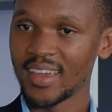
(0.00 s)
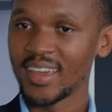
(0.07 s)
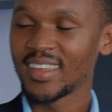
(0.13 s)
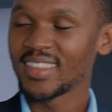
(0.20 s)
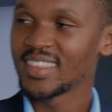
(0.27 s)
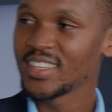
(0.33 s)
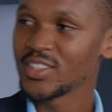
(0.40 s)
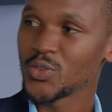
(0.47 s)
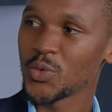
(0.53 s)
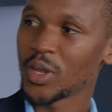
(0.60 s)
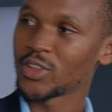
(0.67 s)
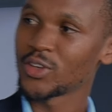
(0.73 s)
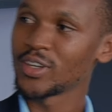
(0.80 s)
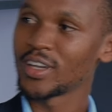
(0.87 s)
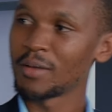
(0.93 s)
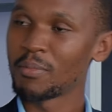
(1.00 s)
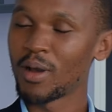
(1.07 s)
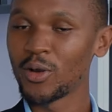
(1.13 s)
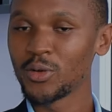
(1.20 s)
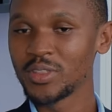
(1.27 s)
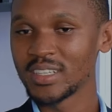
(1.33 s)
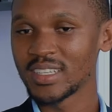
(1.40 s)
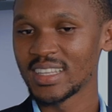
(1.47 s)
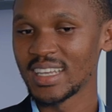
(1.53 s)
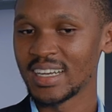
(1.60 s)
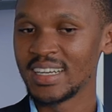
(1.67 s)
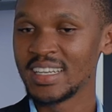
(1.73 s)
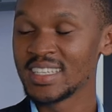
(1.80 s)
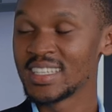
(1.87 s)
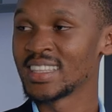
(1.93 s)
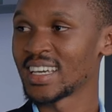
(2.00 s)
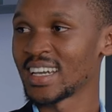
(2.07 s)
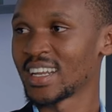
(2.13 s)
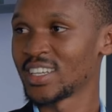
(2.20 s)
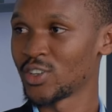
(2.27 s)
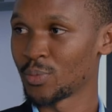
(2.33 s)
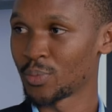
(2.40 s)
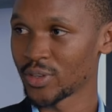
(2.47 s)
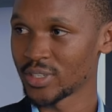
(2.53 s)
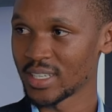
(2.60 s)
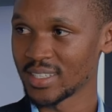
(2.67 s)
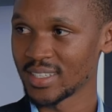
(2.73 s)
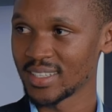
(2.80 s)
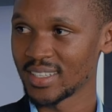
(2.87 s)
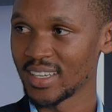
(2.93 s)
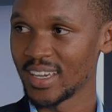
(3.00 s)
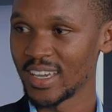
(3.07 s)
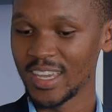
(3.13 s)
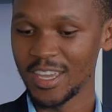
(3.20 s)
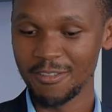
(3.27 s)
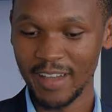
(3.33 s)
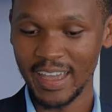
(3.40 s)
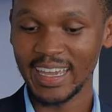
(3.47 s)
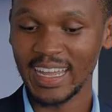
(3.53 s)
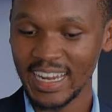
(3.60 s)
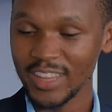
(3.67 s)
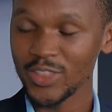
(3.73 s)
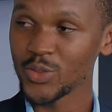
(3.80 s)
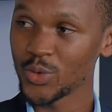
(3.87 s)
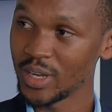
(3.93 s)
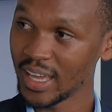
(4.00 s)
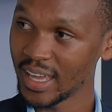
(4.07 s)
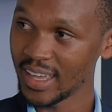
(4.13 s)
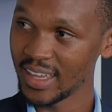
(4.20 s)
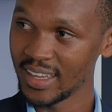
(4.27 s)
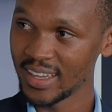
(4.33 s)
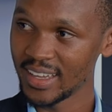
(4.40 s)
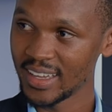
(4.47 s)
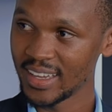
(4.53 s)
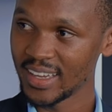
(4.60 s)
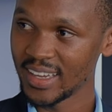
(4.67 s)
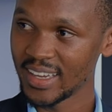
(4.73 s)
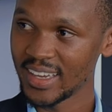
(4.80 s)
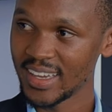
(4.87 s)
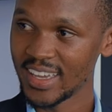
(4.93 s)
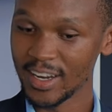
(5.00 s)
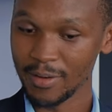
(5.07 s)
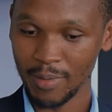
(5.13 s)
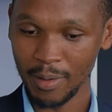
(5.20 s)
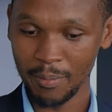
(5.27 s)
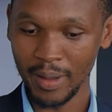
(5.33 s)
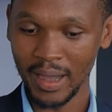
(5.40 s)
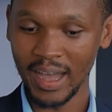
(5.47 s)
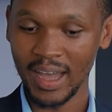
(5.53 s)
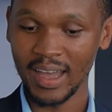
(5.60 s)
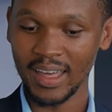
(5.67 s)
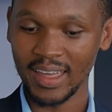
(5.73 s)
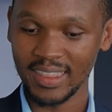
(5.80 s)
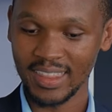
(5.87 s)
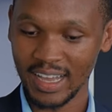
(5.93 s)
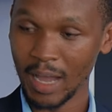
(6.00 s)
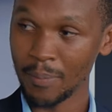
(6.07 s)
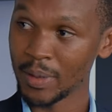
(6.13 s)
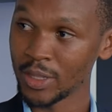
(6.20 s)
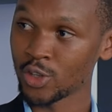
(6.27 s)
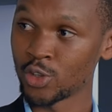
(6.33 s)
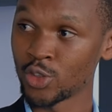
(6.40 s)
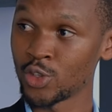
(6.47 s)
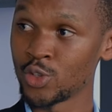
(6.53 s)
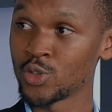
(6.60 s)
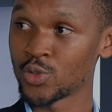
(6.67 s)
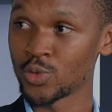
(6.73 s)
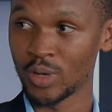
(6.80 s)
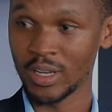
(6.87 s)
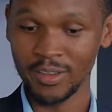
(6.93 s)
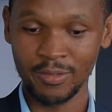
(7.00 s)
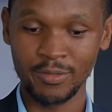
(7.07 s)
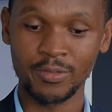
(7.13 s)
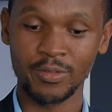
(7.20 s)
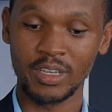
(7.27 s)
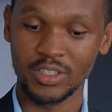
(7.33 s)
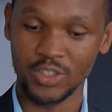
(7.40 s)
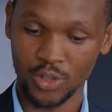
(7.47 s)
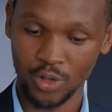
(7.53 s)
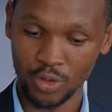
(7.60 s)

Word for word: In this, we are talking about the disintegration process. If I clean today, mm. remember the carpet continues to live, it's mm-hmm.